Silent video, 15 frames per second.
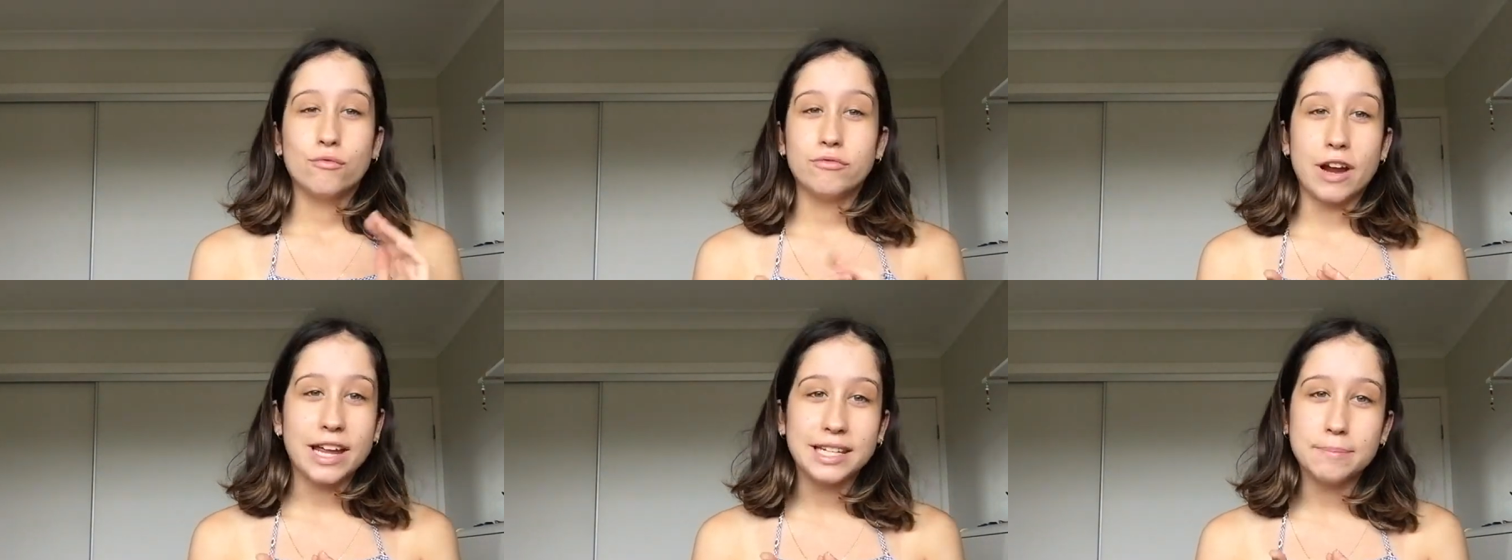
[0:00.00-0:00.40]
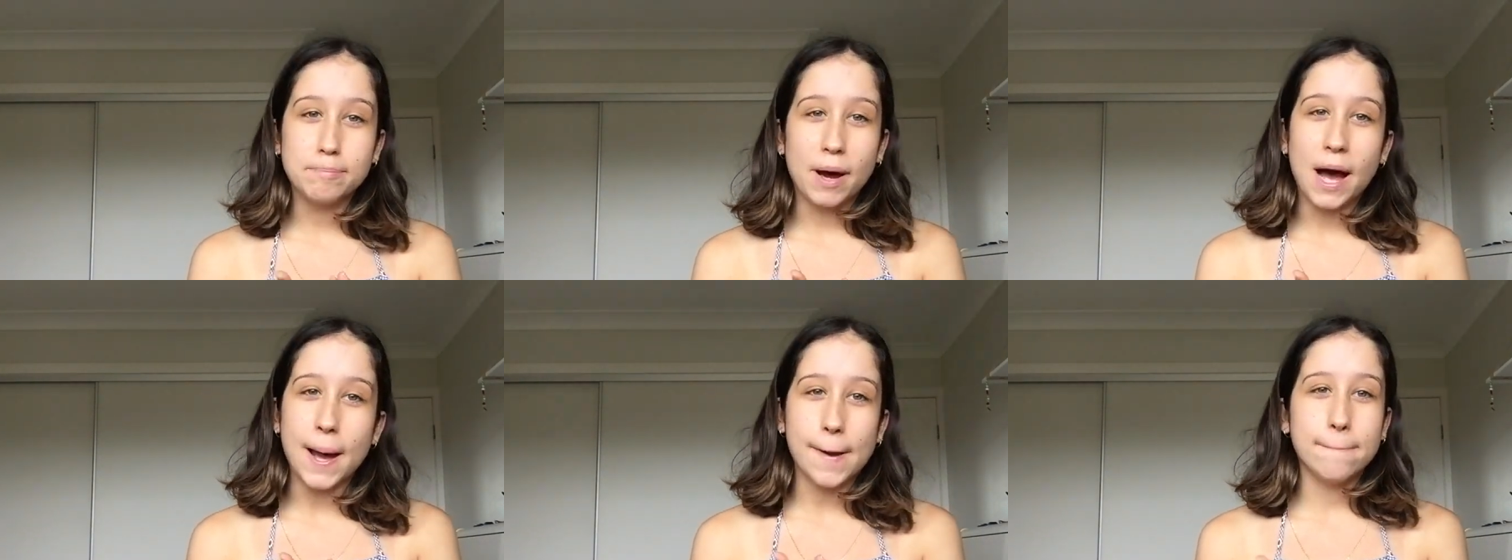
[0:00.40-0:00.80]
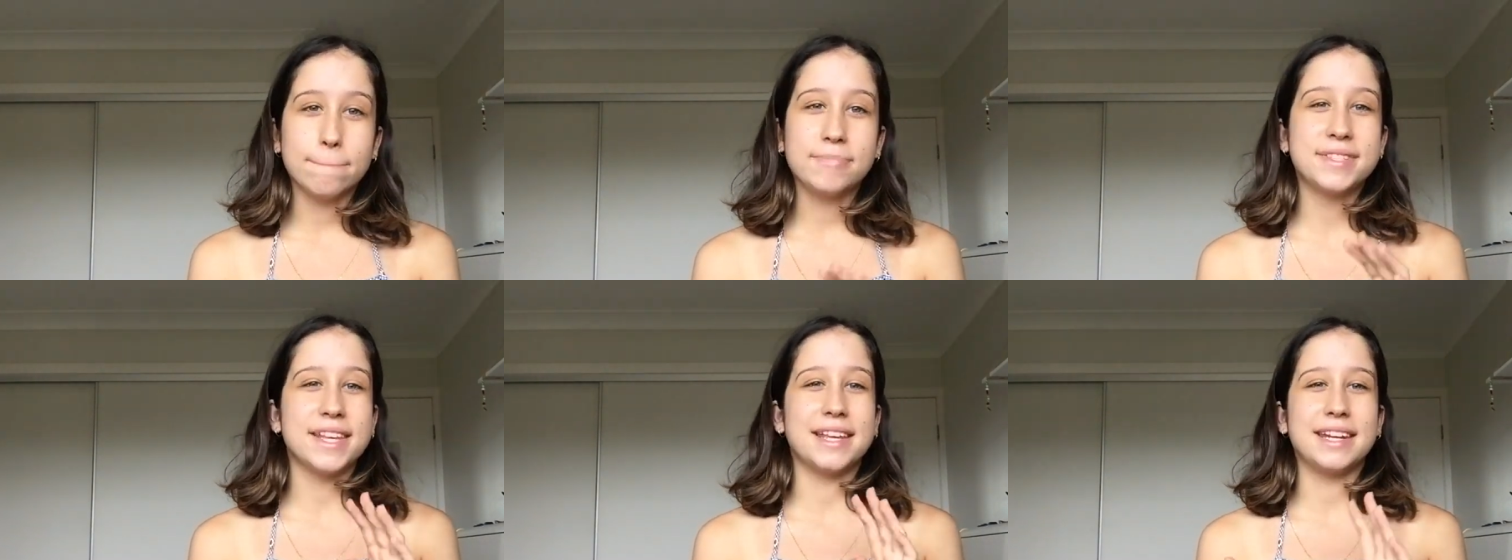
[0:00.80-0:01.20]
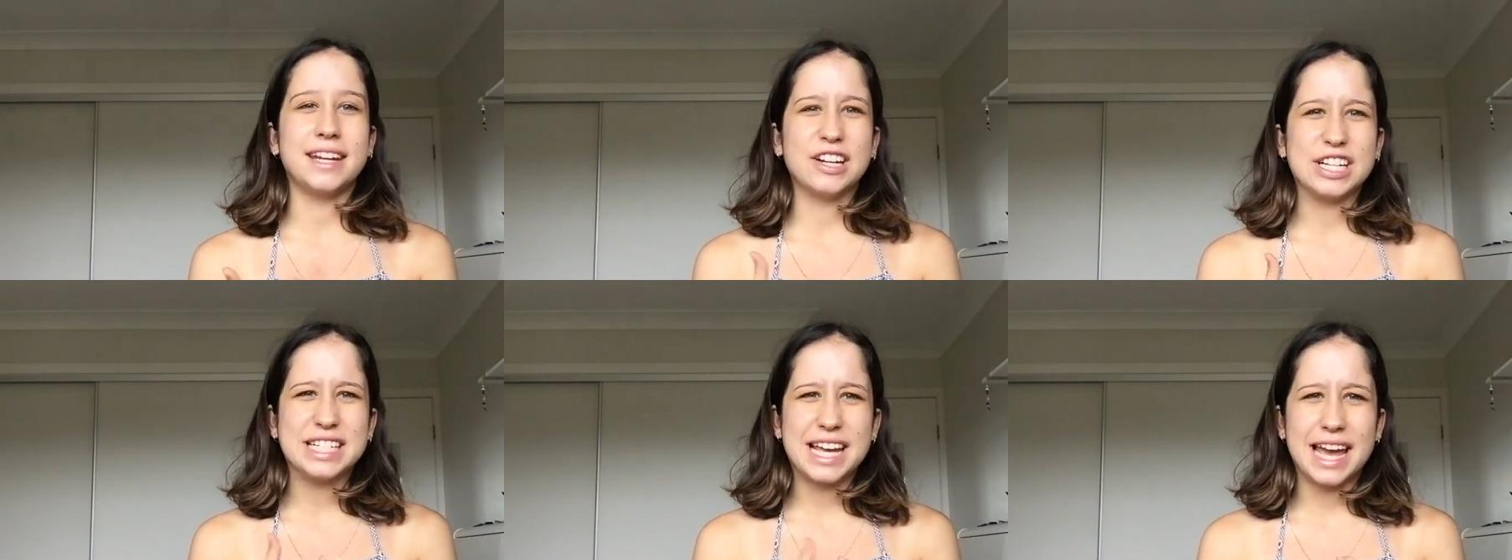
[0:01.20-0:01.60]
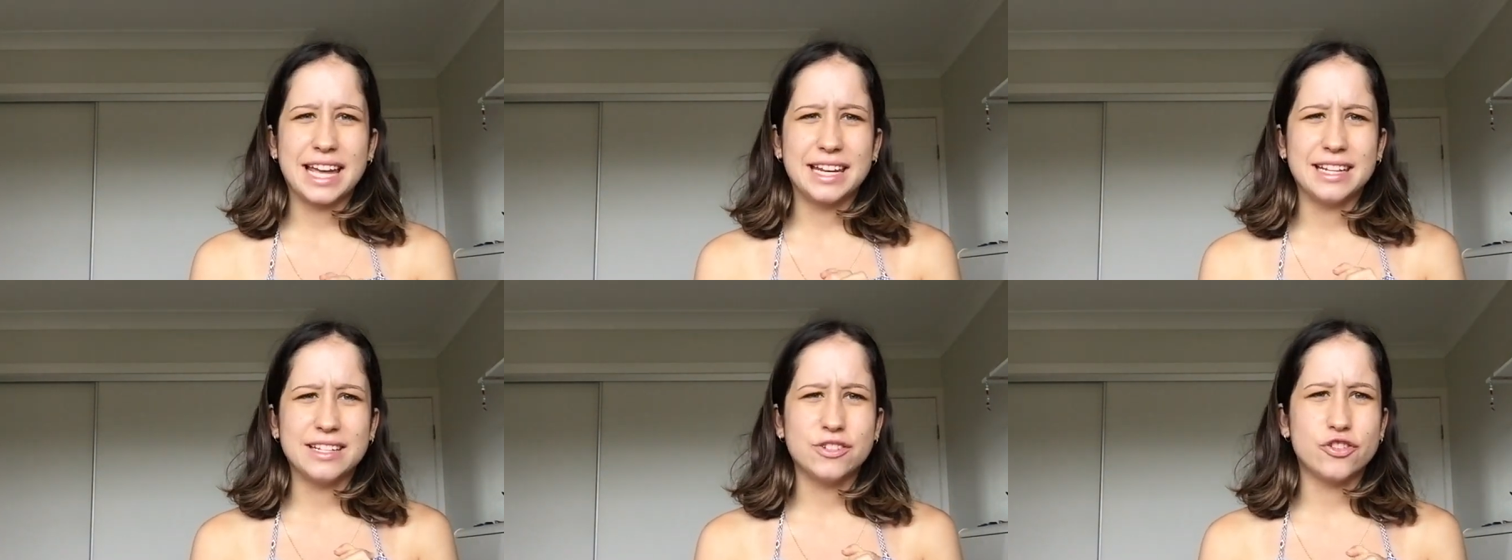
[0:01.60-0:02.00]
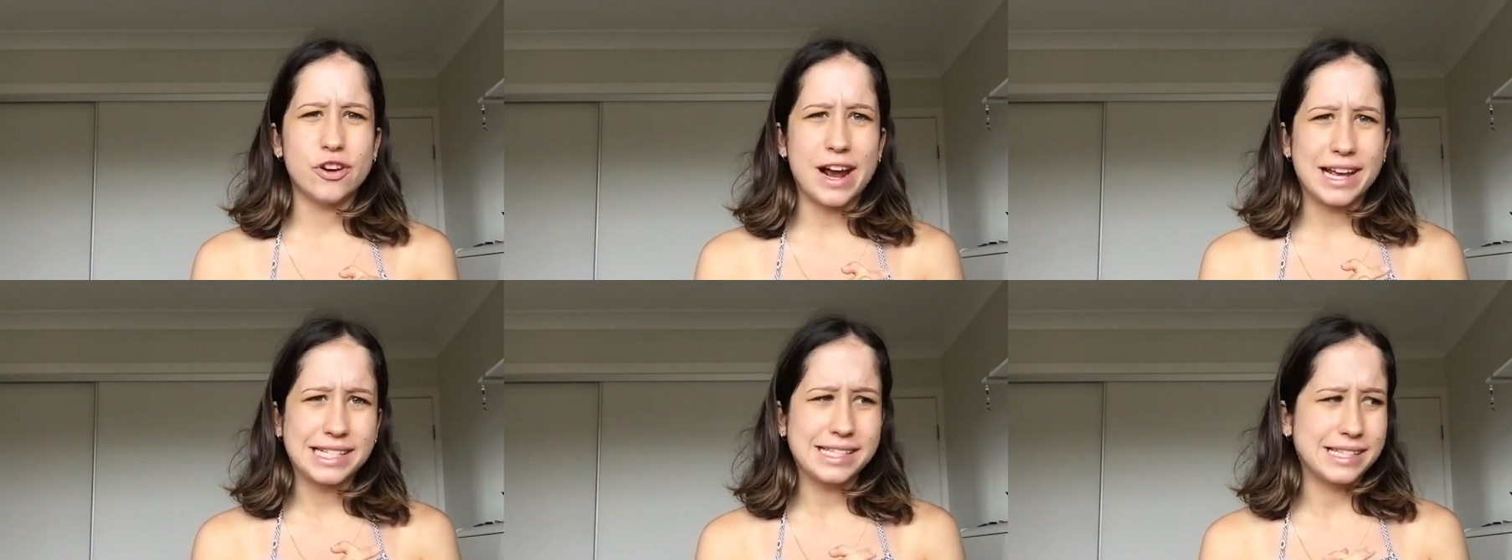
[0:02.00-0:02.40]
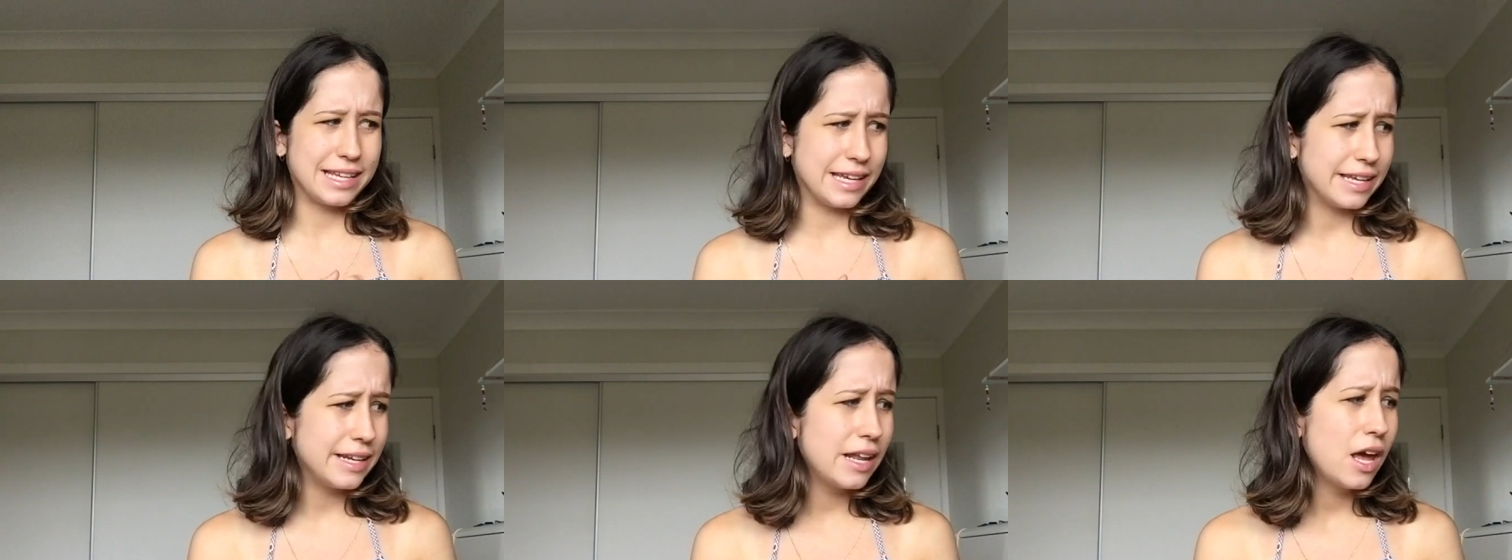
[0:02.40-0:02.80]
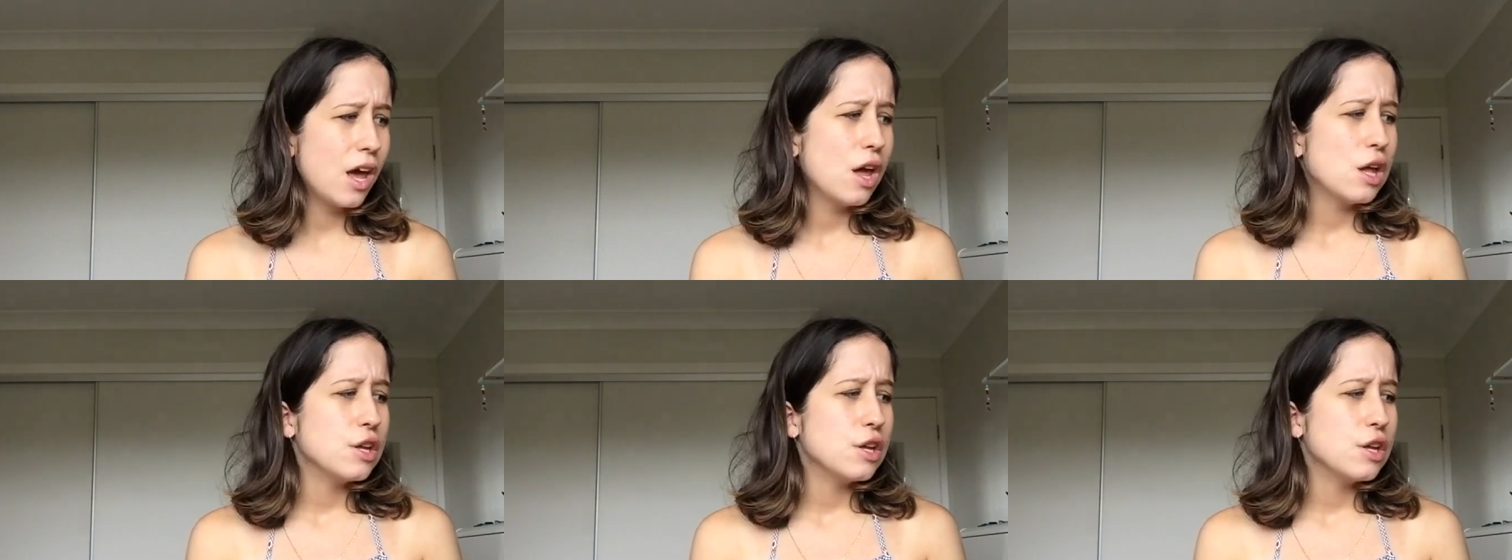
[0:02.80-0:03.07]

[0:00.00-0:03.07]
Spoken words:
red bumps and irritated and dry skin.